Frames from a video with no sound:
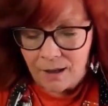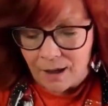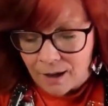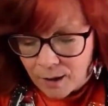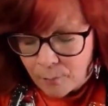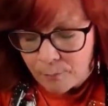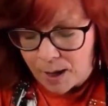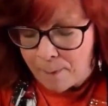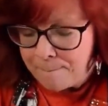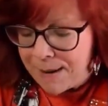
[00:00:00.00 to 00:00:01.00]

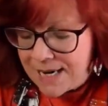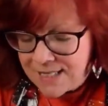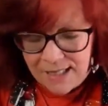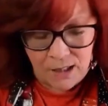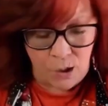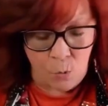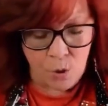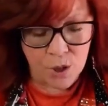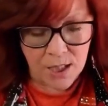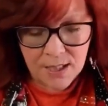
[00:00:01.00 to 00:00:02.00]
amazingly
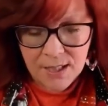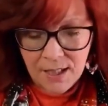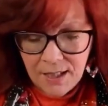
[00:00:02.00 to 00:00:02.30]
gorgeous.